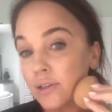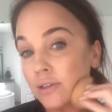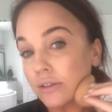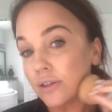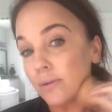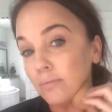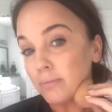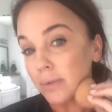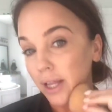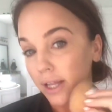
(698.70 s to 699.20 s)

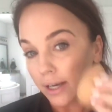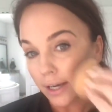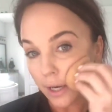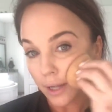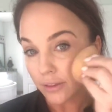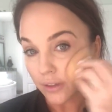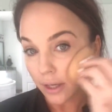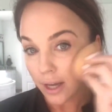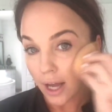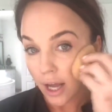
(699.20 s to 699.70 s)
So I'm blending
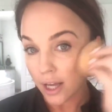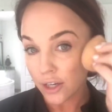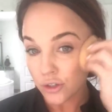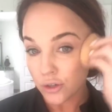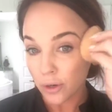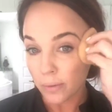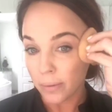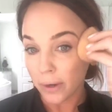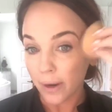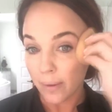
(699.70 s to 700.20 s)
out the
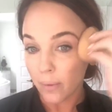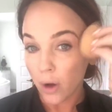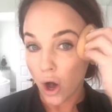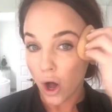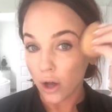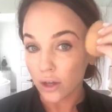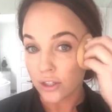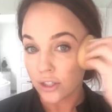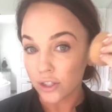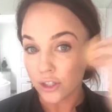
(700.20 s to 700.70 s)
contour, but I'm
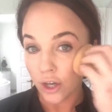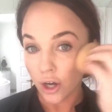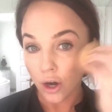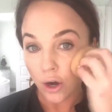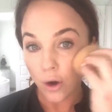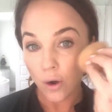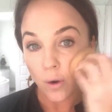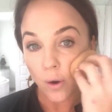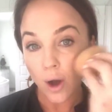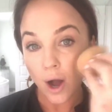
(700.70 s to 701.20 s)

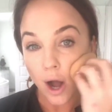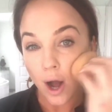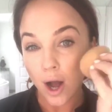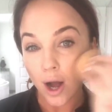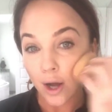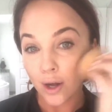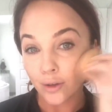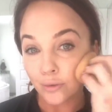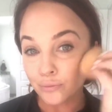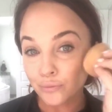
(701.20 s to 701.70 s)
also,
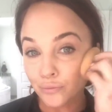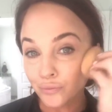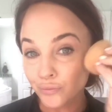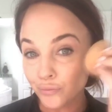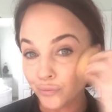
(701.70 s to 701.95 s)
I